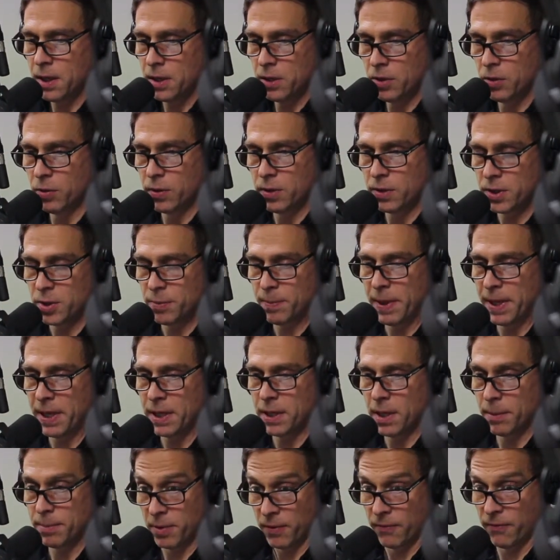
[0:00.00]
You can
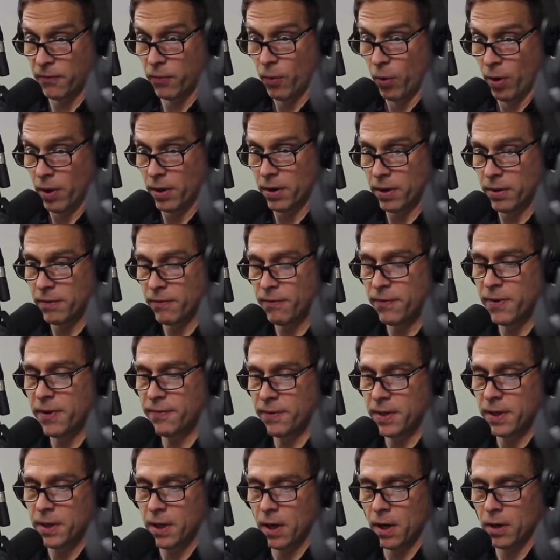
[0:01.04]
spend up to
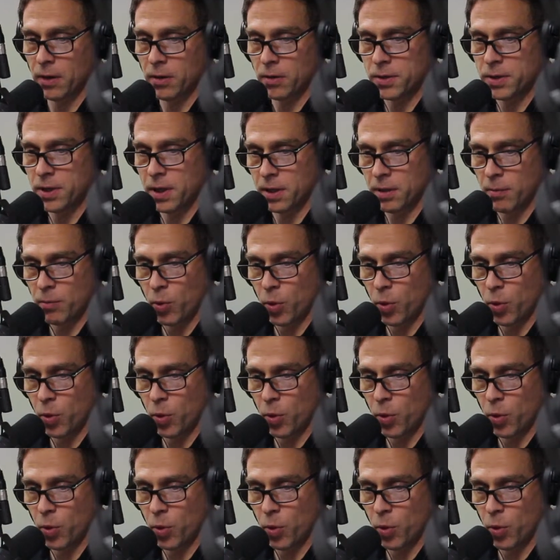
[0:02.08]
$450 on a